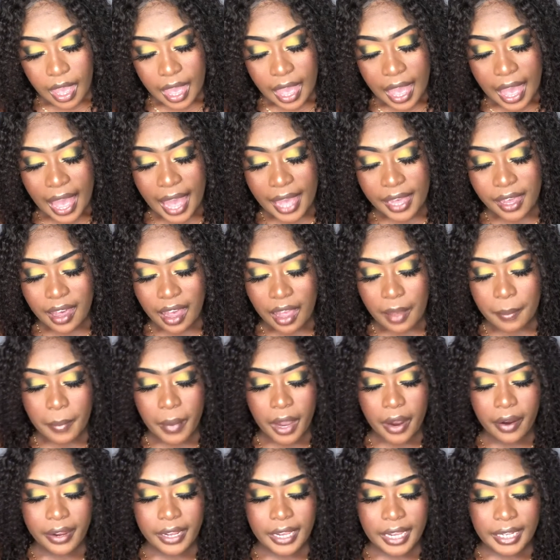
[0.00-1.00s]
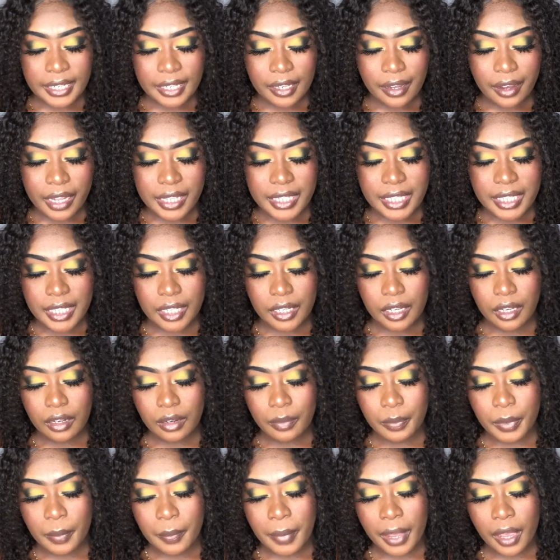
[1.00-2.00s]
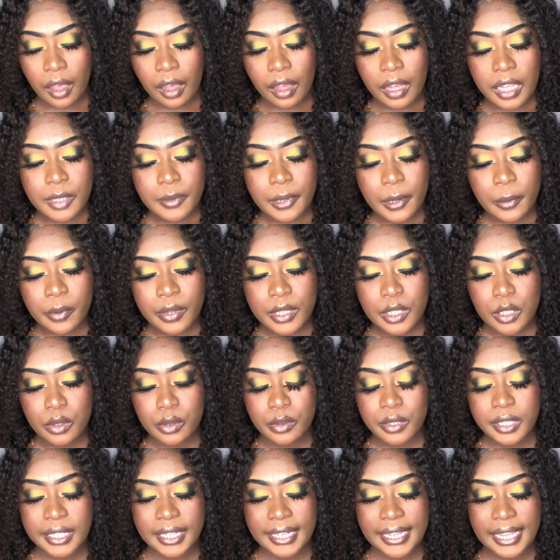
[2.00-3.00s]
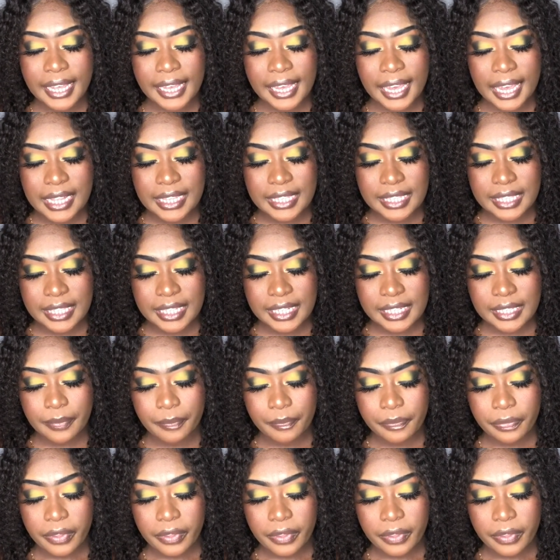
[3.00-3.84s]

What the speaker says: I got married and it continued, but my husband was totally against it.